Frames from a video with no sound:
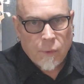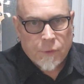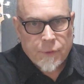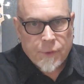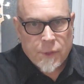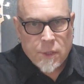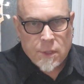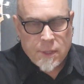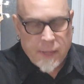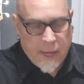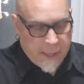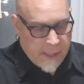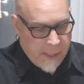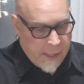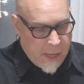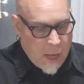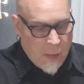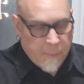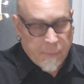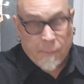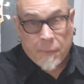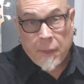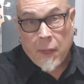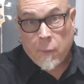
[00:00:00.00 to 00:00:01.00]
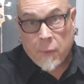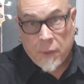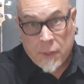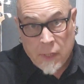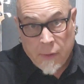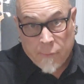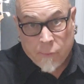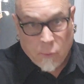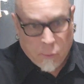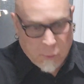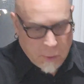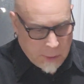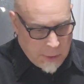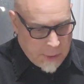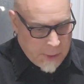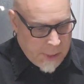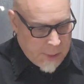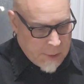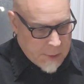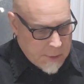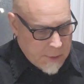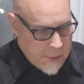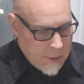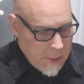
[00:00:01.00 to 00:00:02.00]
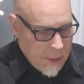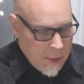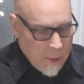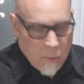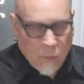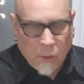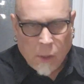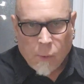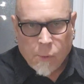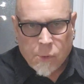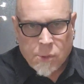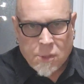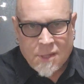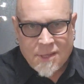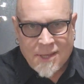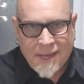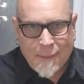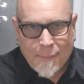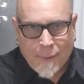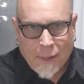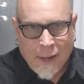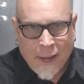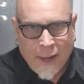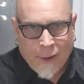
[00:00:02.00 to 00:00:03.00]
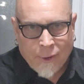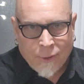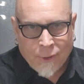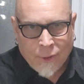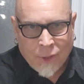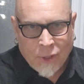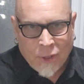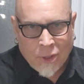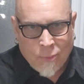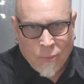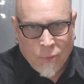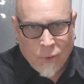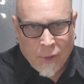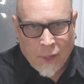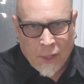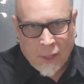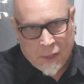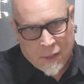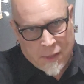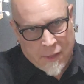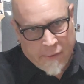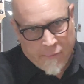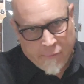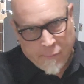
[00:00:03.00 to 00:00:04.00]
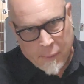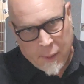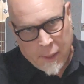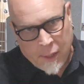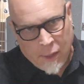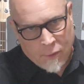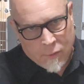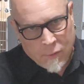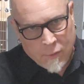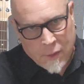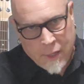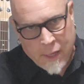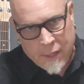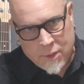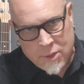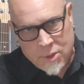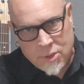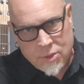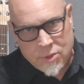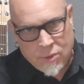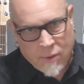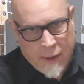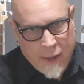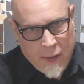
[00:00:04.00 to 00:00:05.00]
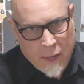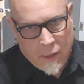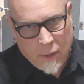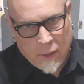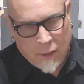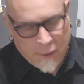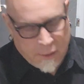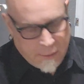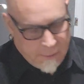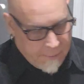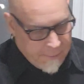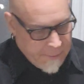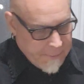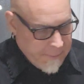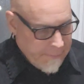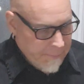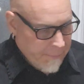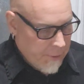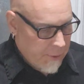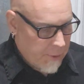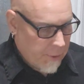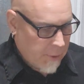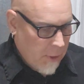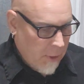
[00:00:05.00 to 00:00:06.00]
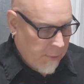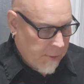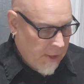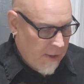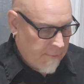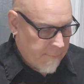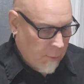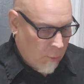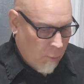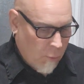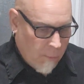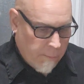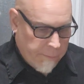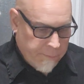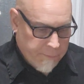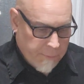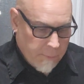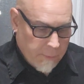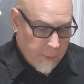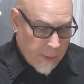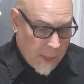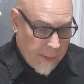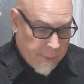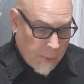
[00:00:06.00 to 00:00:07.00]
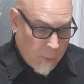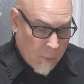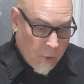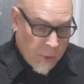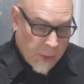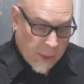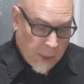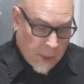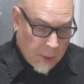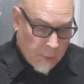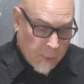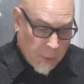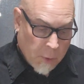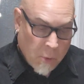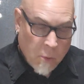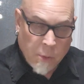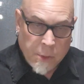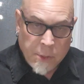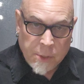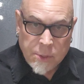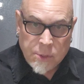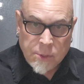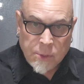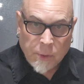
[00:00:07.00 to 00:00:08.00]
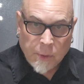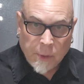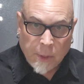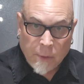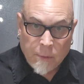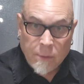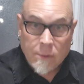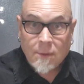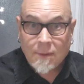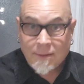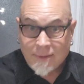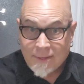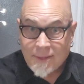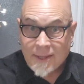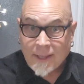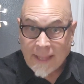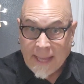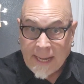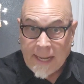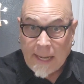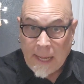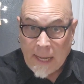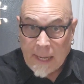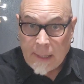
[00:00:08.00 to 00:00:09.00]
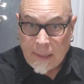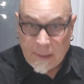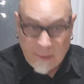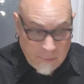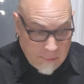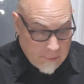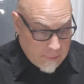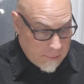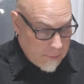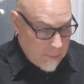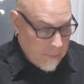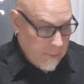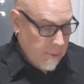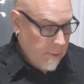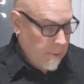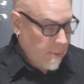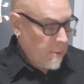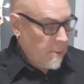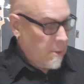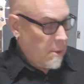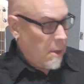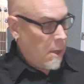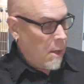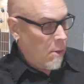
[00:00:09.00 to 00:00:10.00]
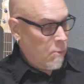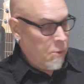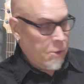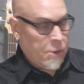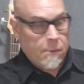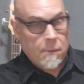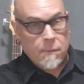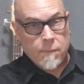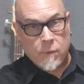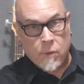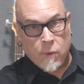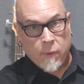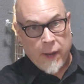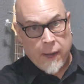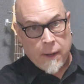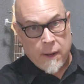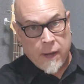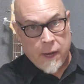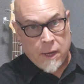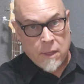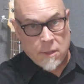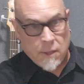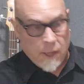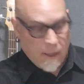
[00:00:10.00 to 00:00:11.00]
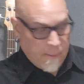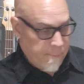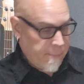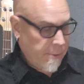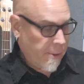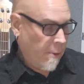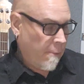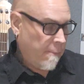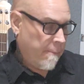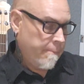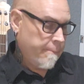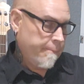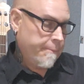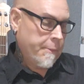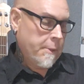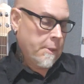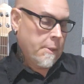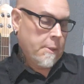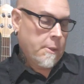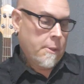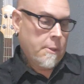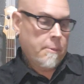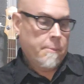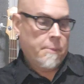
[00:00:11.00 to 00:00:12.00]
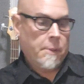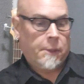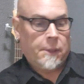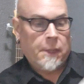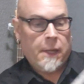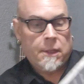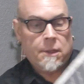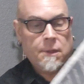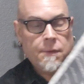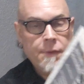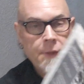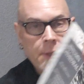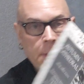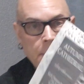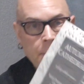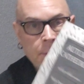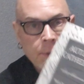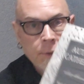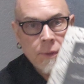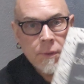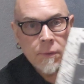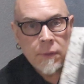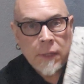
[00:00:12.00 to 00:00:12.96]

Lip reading: with the second album that we never released, when it was just him and I early in the morning, and then everybody else would kind of straggle in. So yeah, I've been working in recording studios since the late '80s with great guys like Bill. But that's the